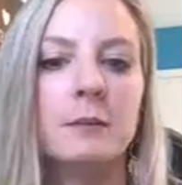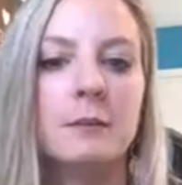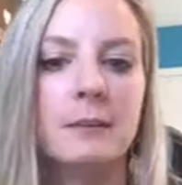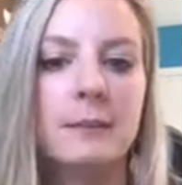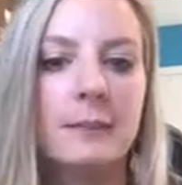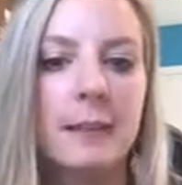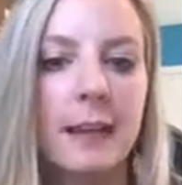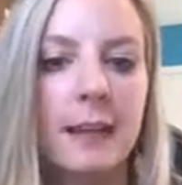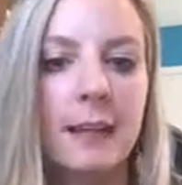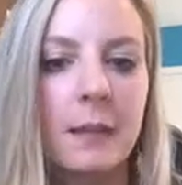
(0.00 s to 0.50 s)

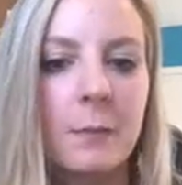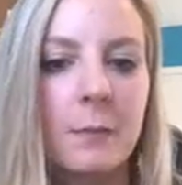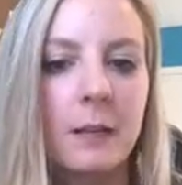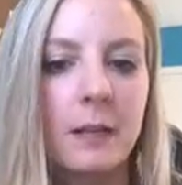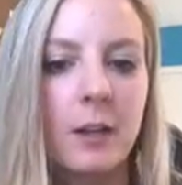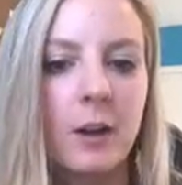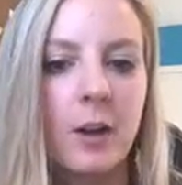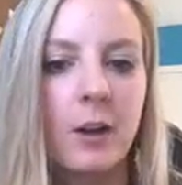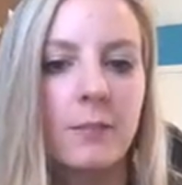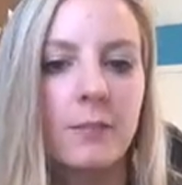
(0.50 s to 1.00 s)
Dad gave me a
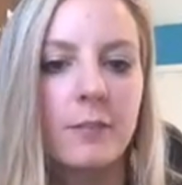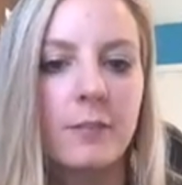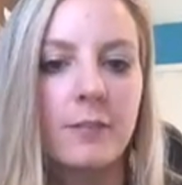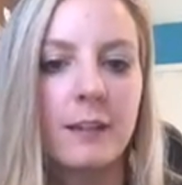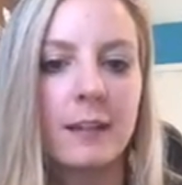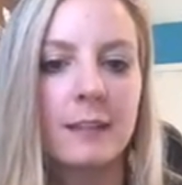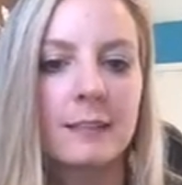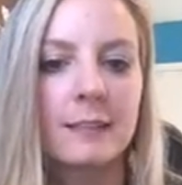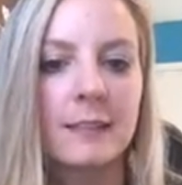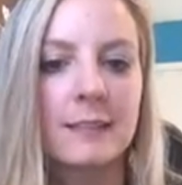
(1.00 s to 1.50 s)
card for
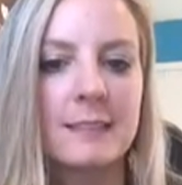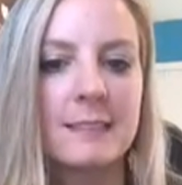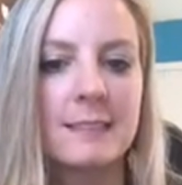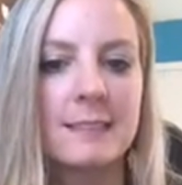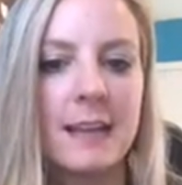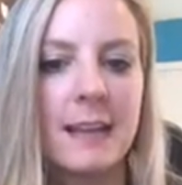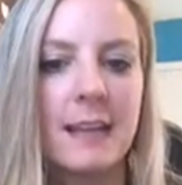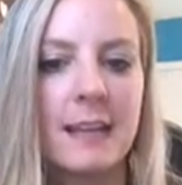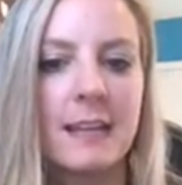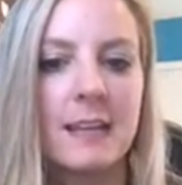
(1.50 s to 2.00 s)
Valentine's
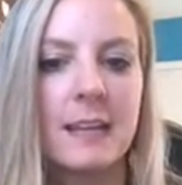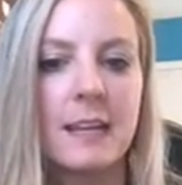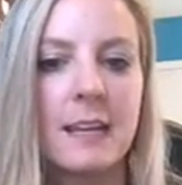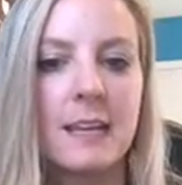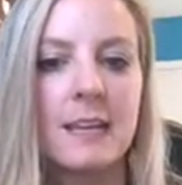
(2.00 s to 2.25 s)
Day.